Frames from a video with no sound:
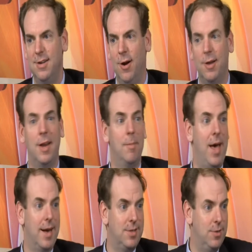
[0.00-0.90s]
Harkening
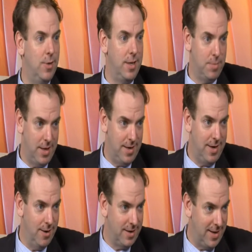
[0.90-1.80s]
back to when he played
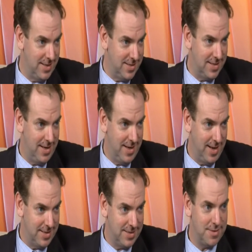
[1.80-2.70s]
here at Kansas City,
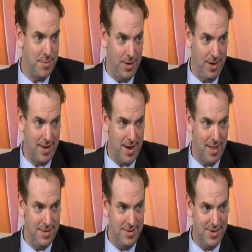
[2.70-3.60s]
Kansas Community College.